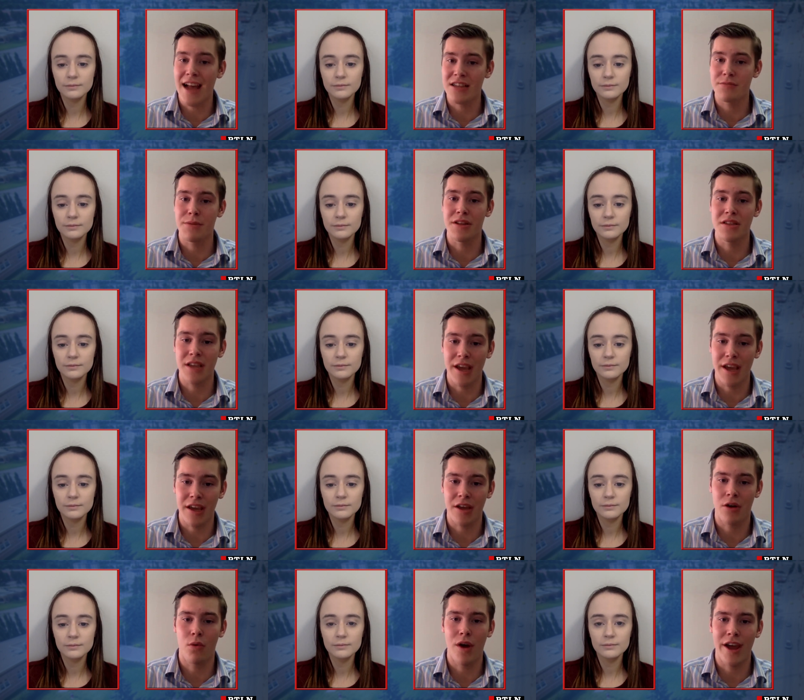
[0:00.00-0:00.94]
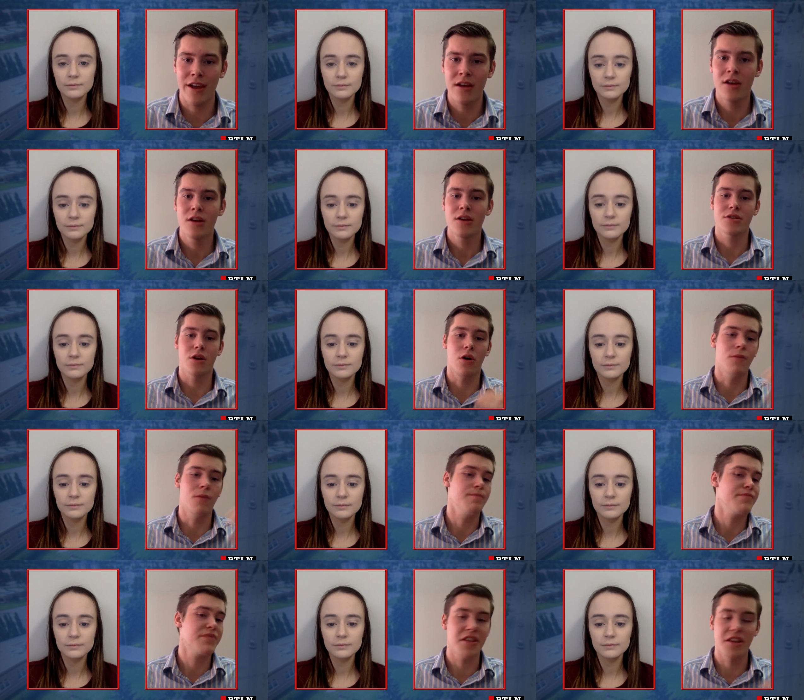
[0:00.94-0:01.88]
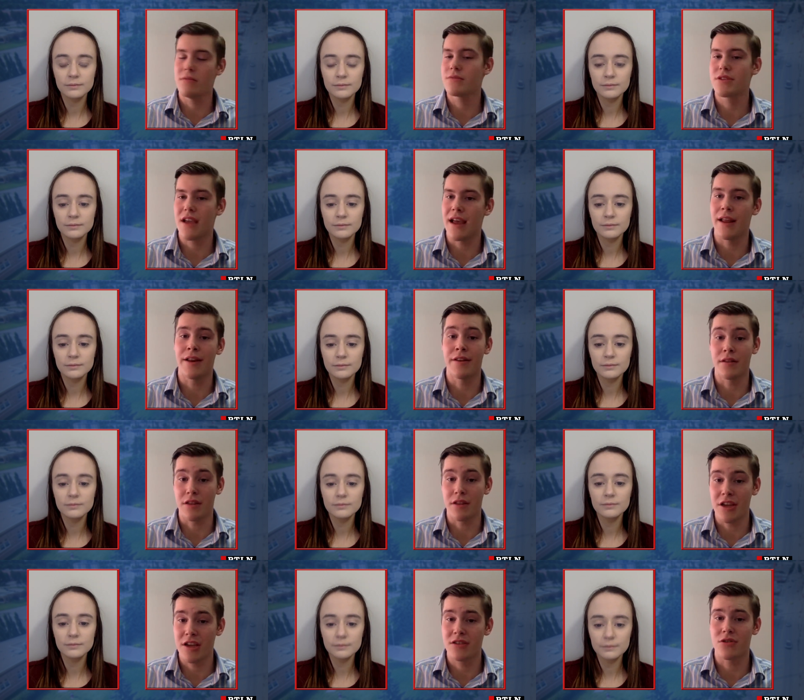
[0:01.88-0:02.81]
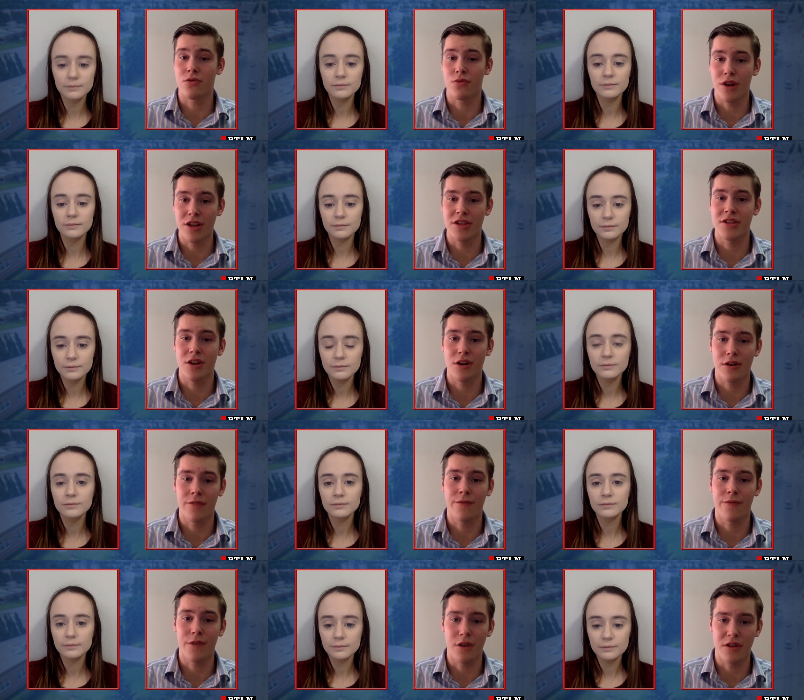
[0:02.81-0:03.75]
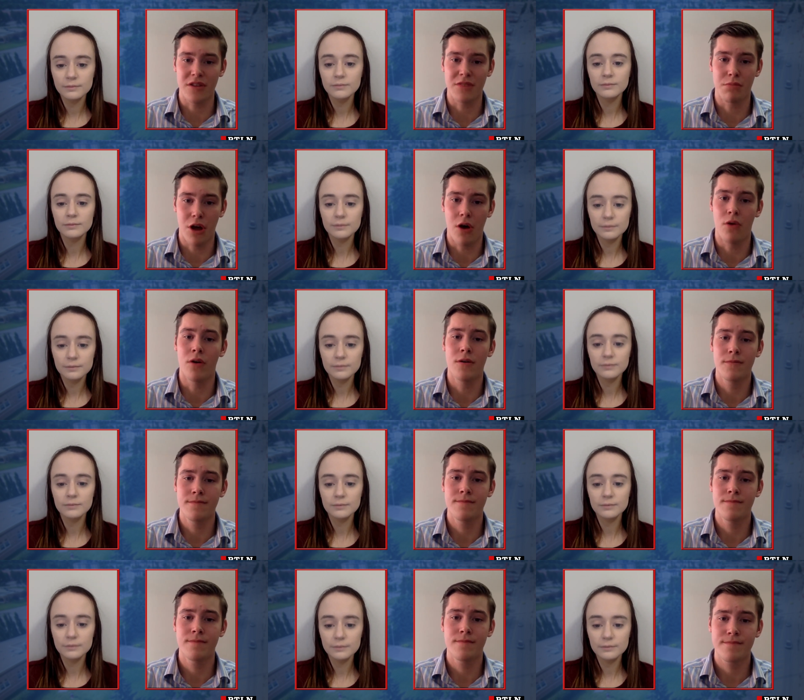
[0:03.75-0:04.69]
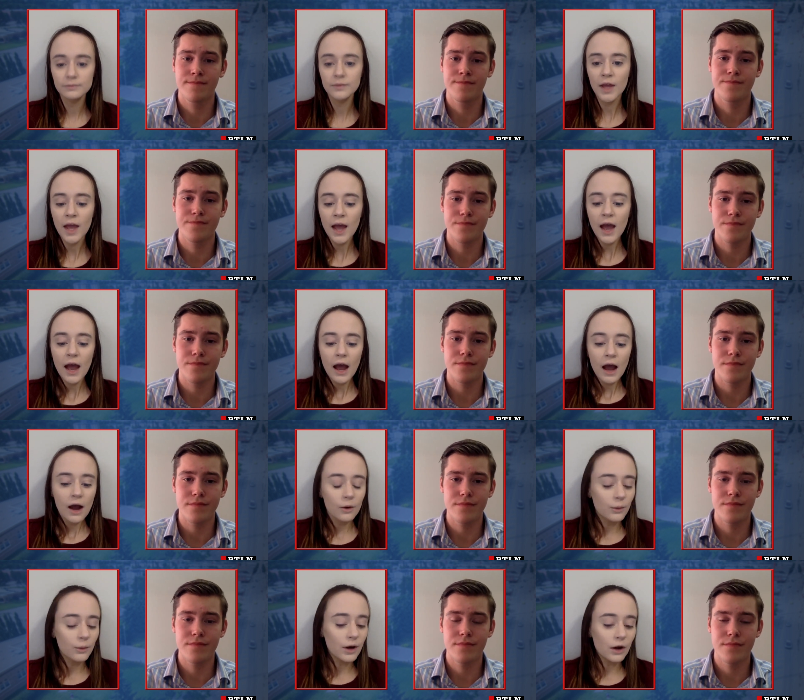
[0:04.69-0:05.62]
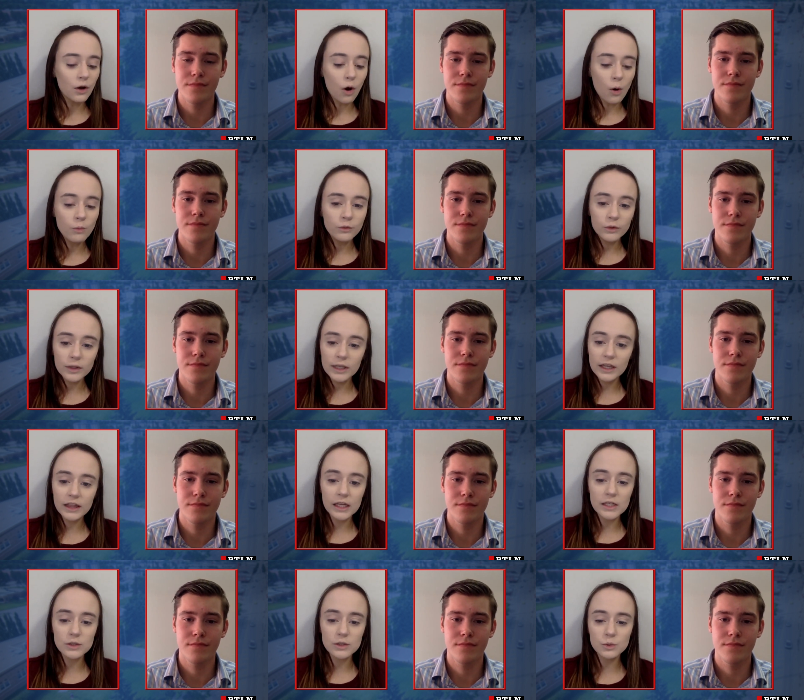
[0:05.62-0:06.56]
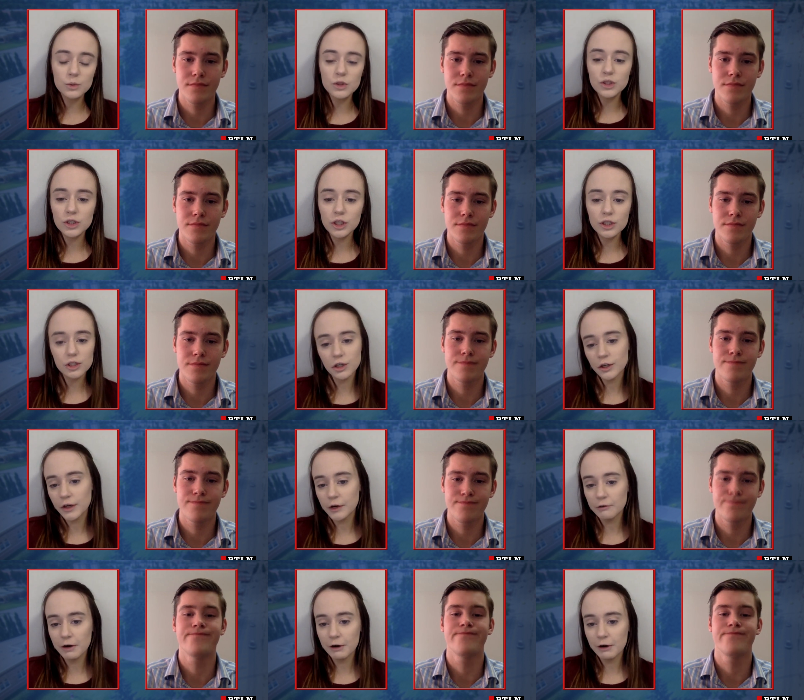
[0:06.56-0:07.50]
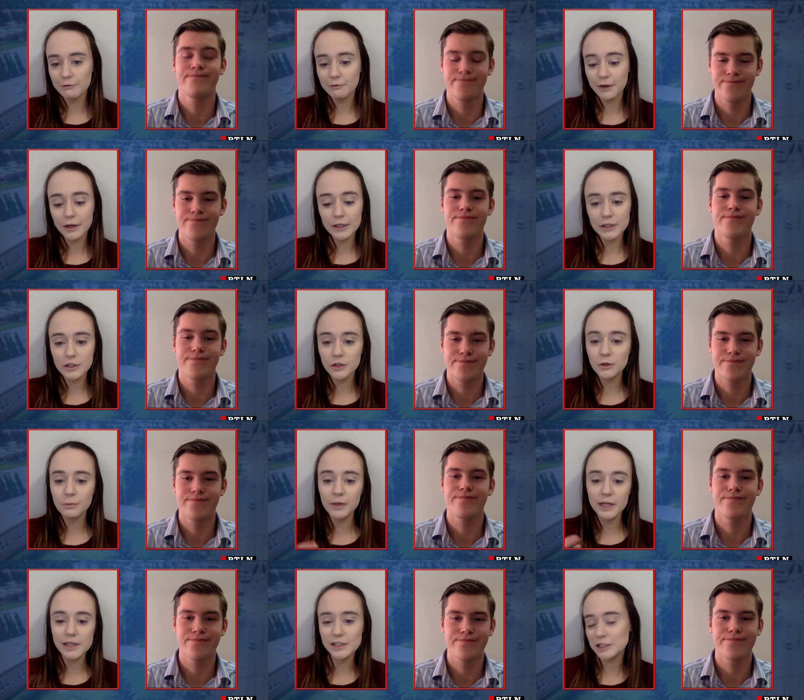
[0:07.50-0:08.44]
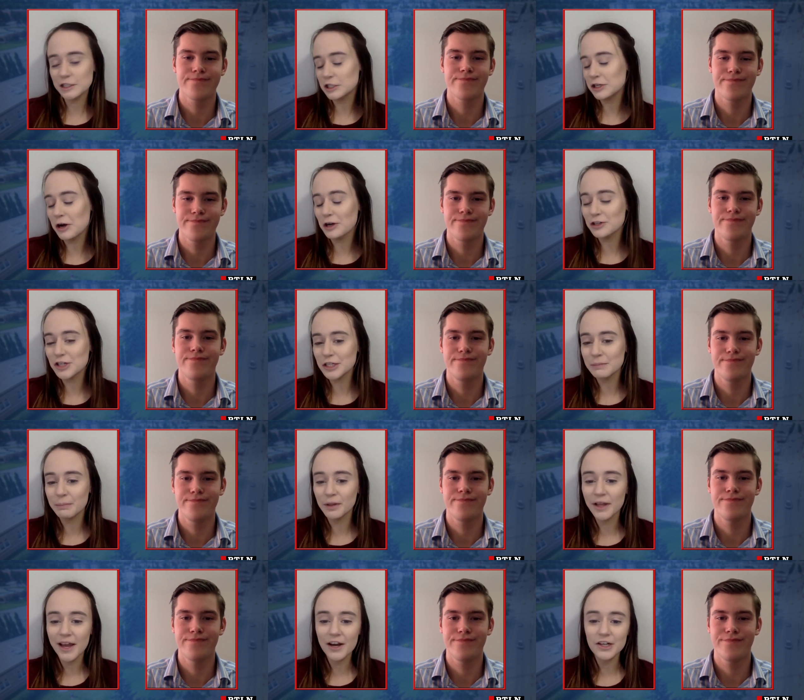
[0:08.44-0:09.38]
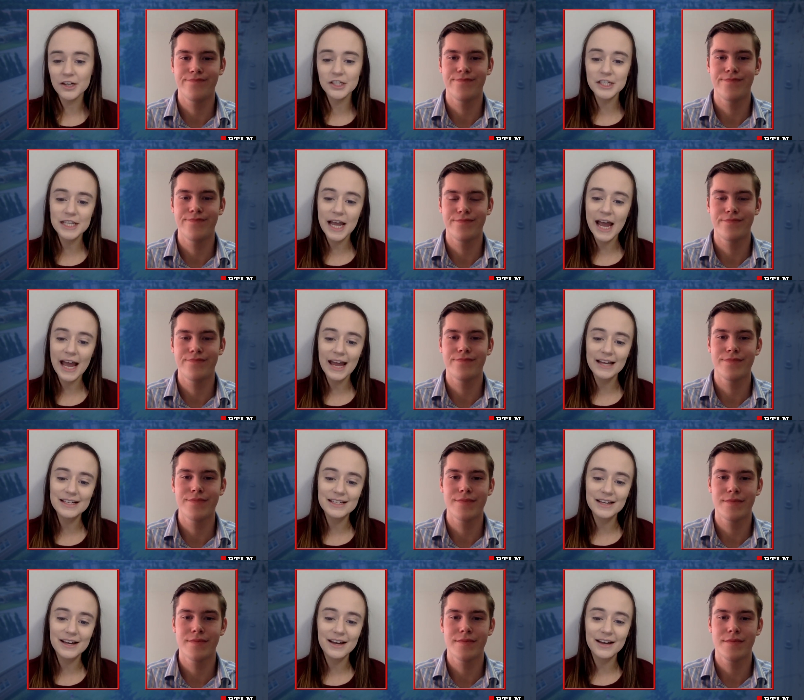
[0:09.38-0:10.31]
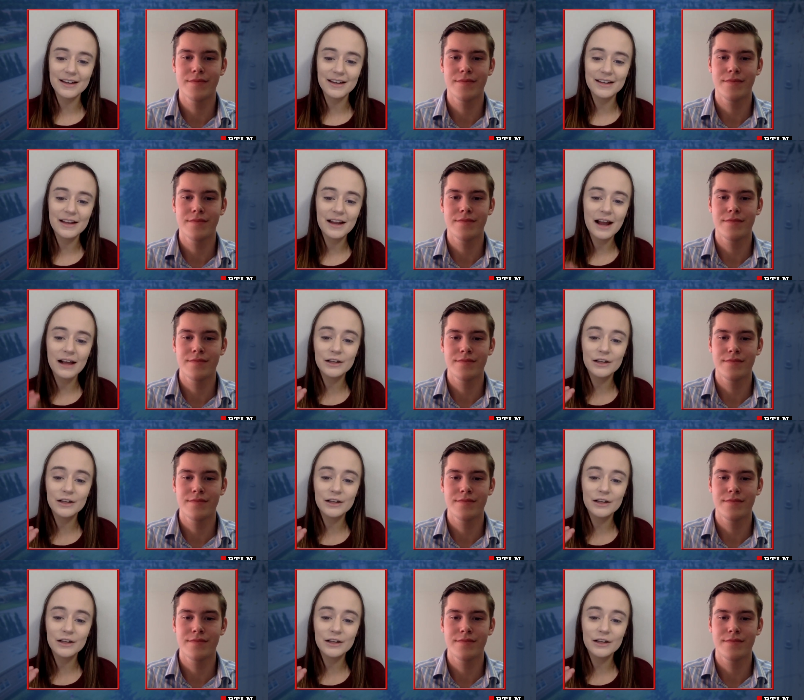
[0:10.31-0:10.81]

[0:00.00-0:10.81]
Speaker 1: That's been taken away. So teams and leagues are really starting to feel this.
Speaker 2: Well, hopefully things will start turning around very soon because it's not just players and uh,